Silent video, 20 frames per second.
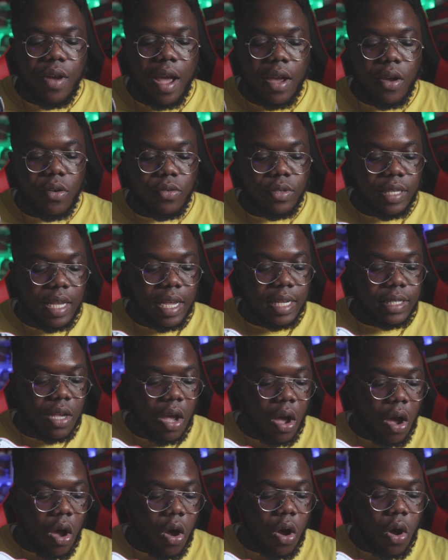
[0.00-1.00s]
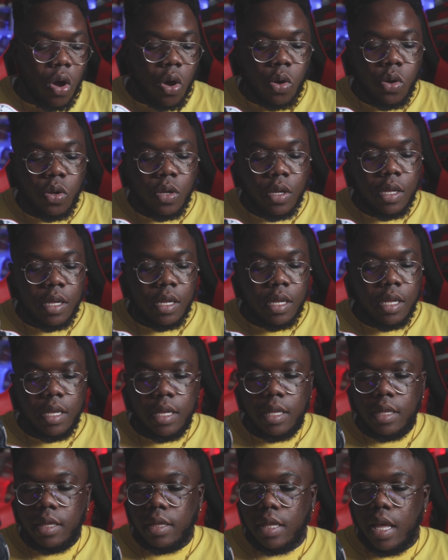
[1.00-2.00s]
I ain't gonna say it's all
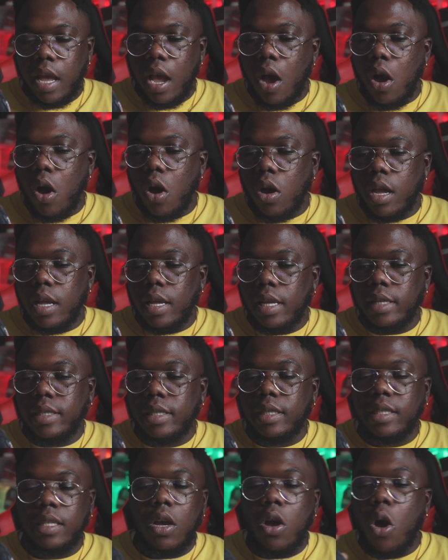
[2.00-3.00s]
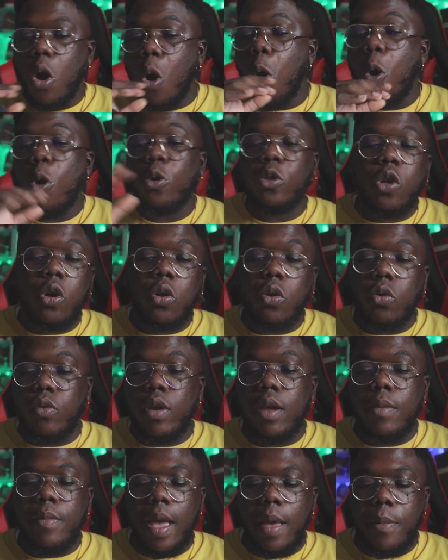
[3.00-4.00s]
they it's just a whole total
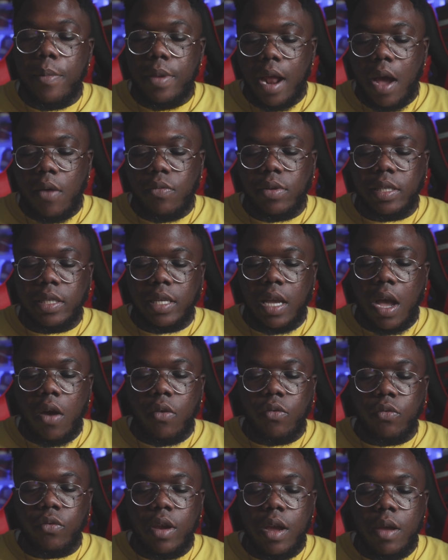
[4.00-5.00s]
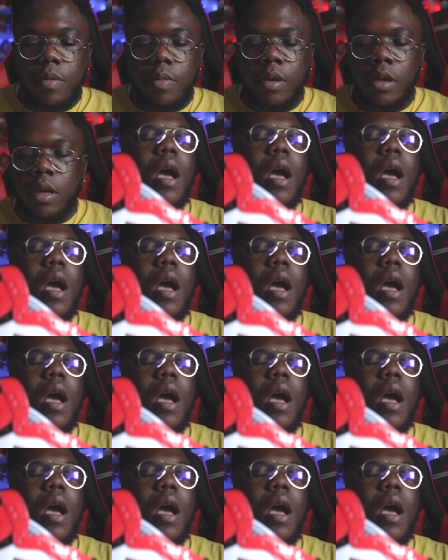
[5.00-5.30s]
remake. But I would say I'll rip.